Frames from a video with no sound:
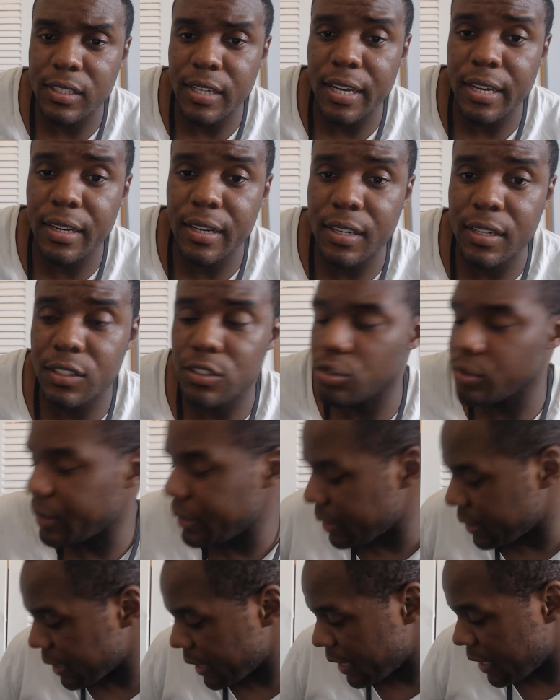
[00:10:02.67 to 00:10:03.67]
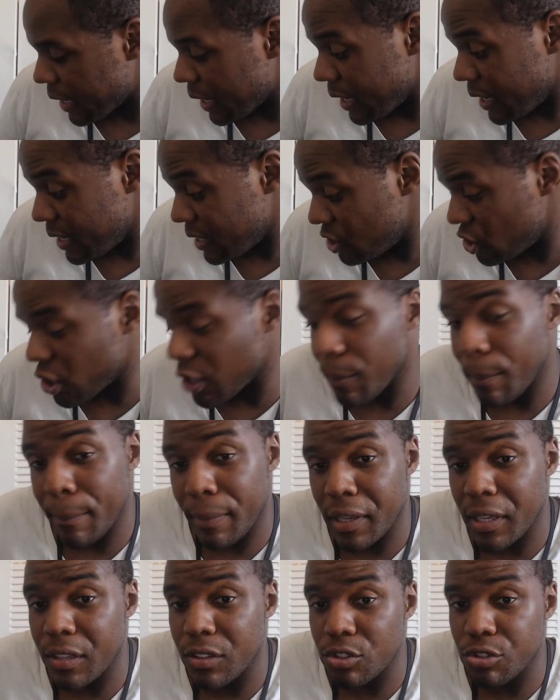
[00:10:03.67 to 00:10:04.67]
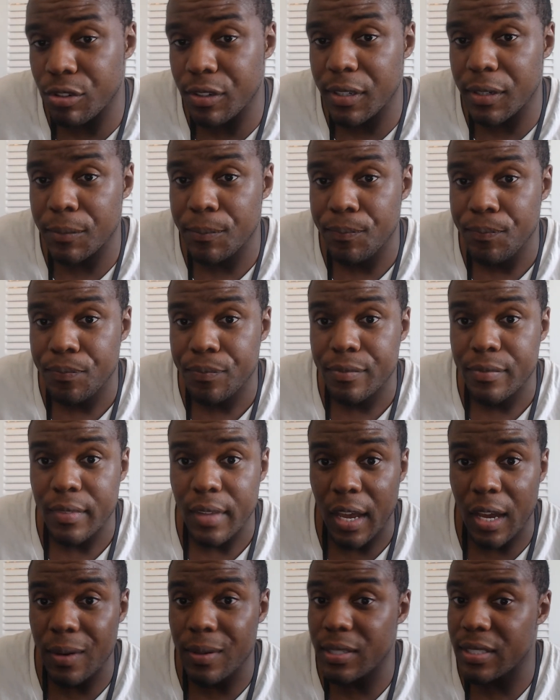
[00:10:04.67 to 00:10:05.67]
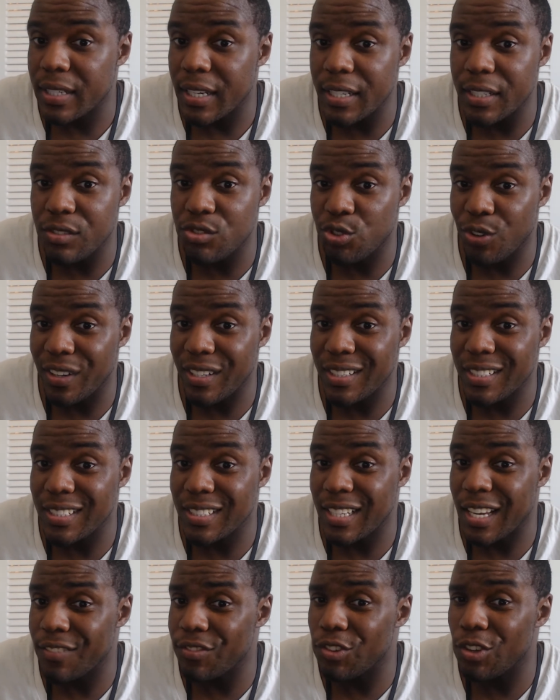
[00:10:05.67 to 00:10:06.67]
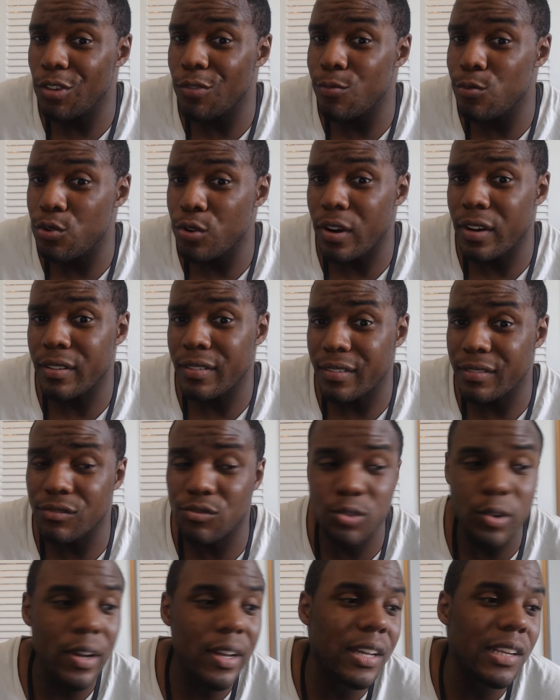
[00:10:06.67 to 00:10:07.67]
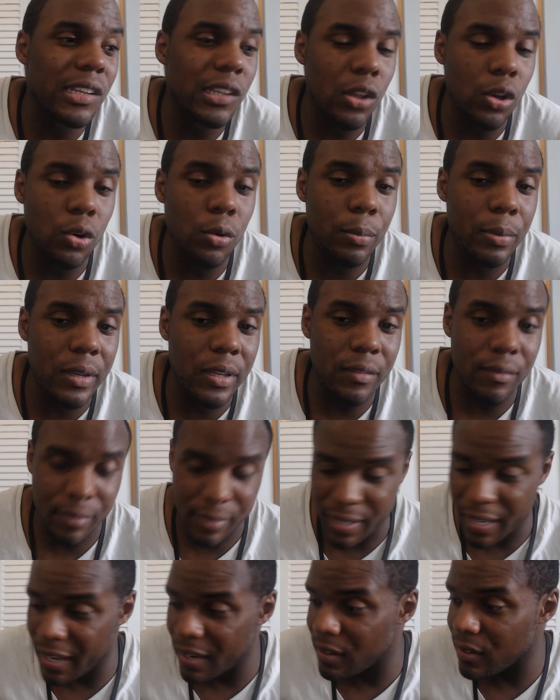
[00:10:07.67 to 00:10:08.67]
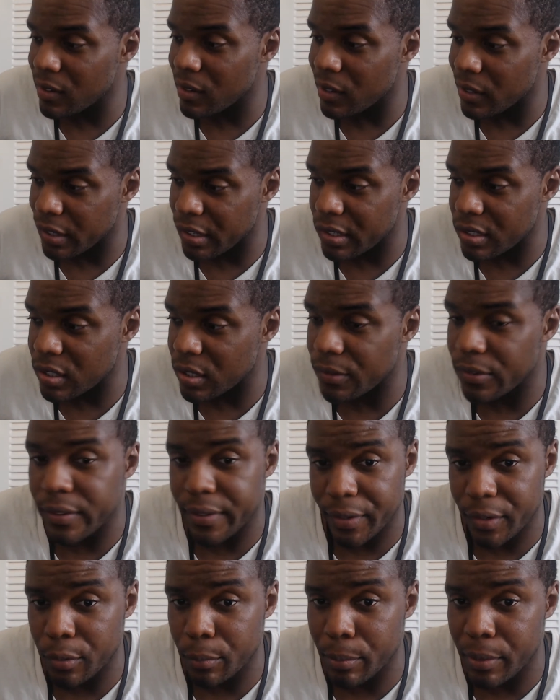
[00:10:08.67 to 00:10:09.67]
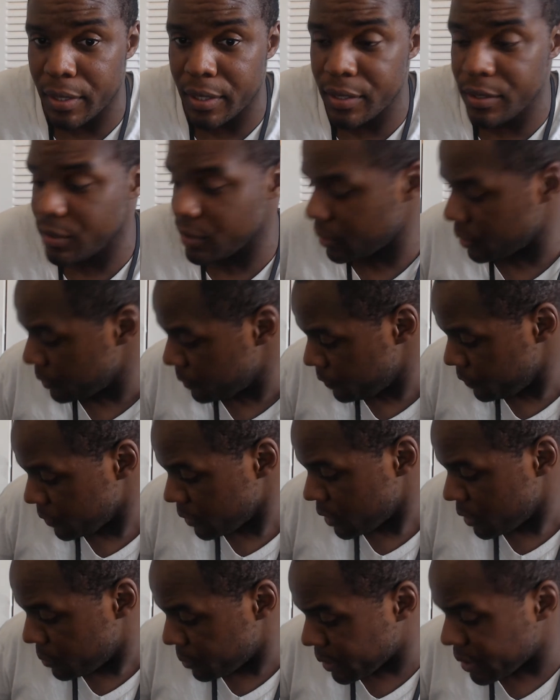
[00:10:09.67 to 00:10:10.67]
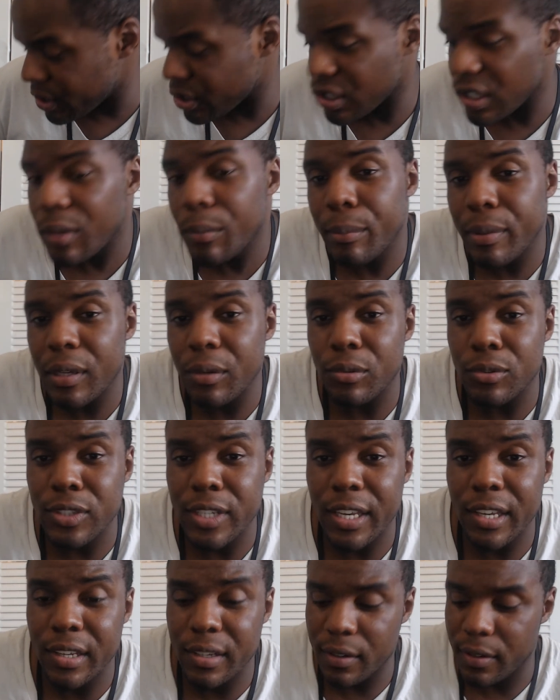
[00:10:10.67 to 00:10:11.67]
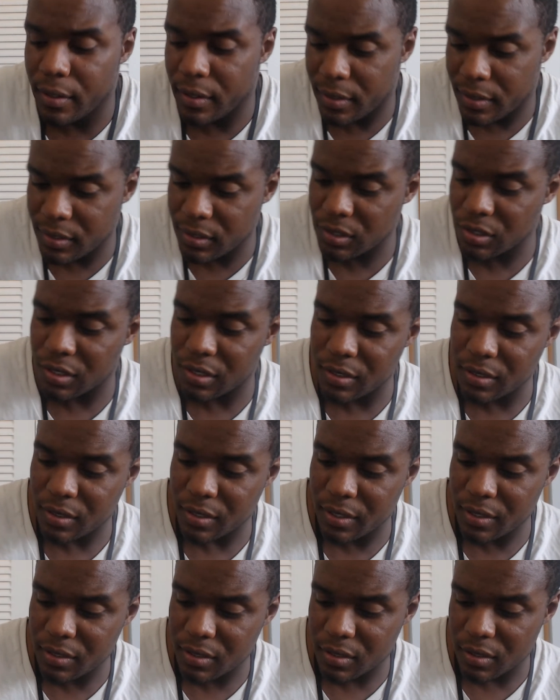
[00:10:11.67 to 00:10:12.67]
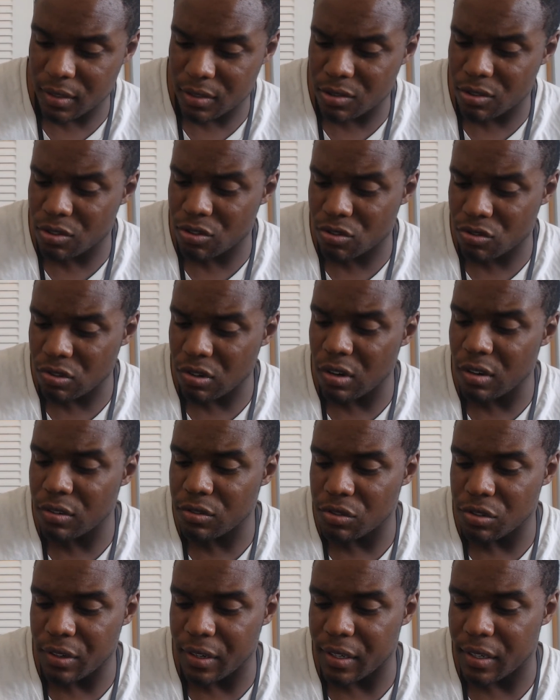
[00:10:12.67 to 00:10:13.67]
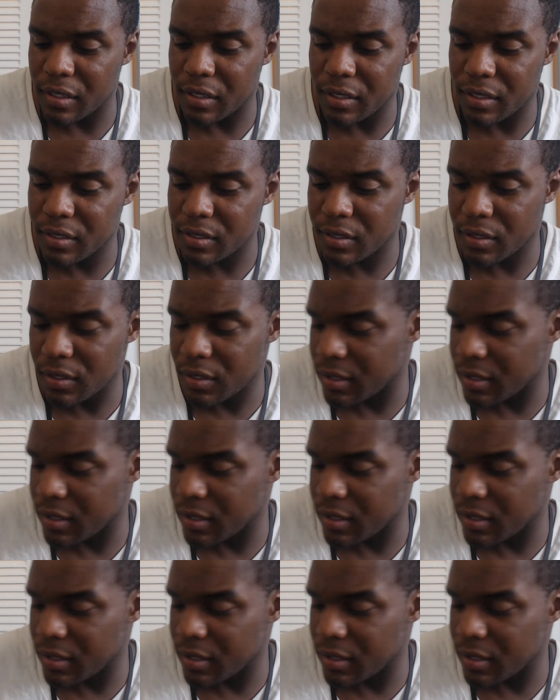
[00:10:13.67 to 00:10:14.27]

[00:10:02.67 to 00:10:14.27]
idea to drink a Jim Beam drink. I would say drink this after you've drunk a little bit, getting yourself a little buzz, because Jim Beam will take you there. It's just it's a strong drink. It's